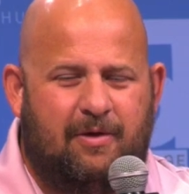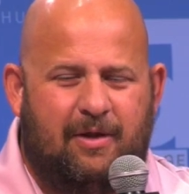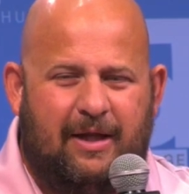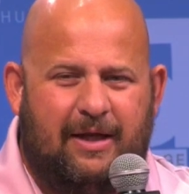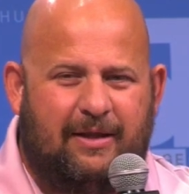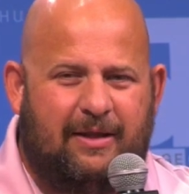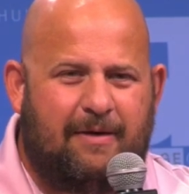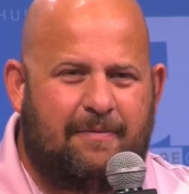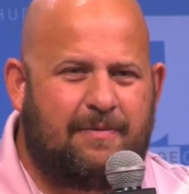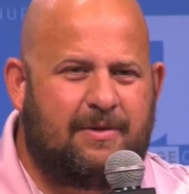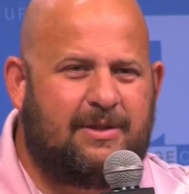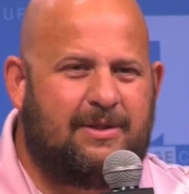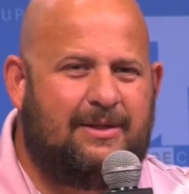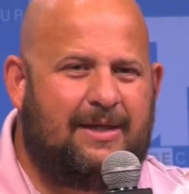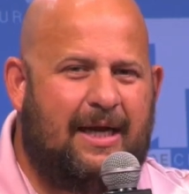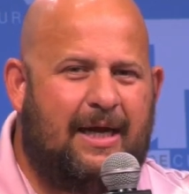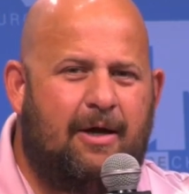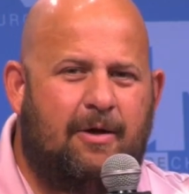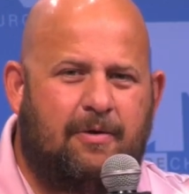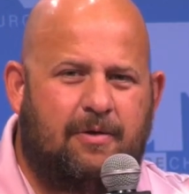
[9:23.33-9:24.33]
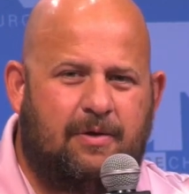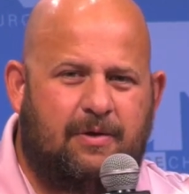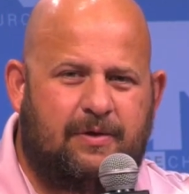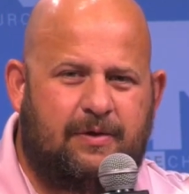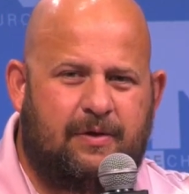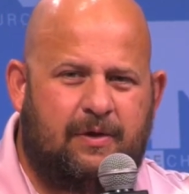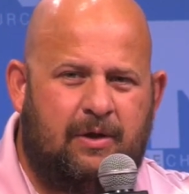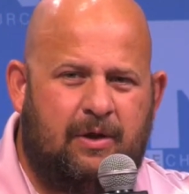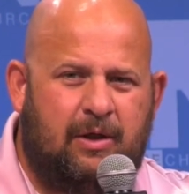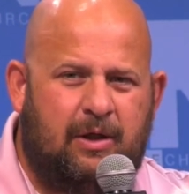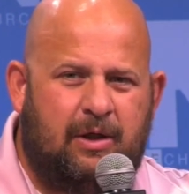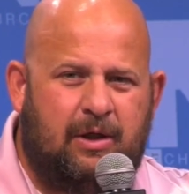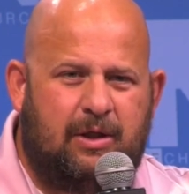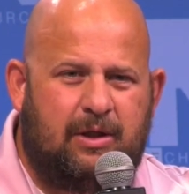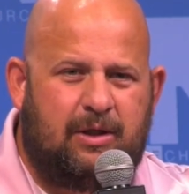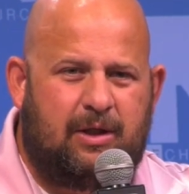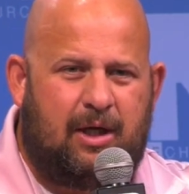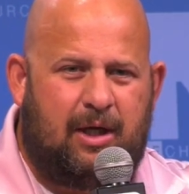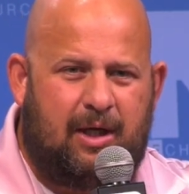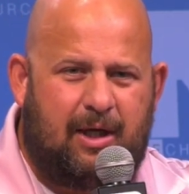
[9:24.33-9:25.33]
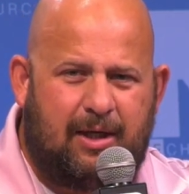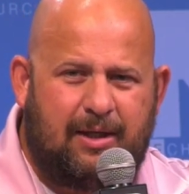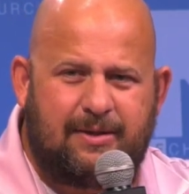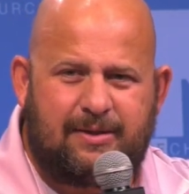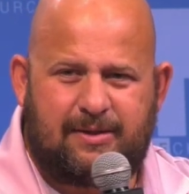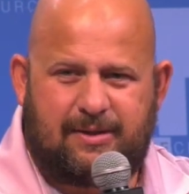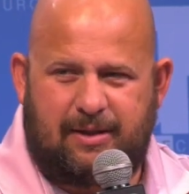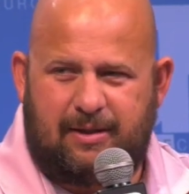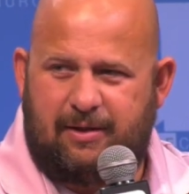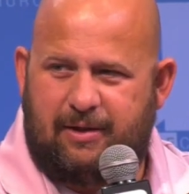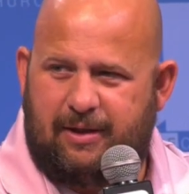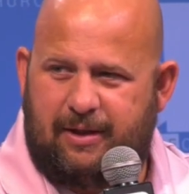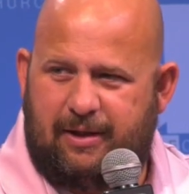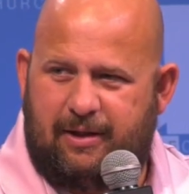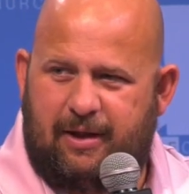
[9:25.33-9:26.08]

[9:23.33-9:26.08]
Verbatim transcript: Like there was doubters constantly.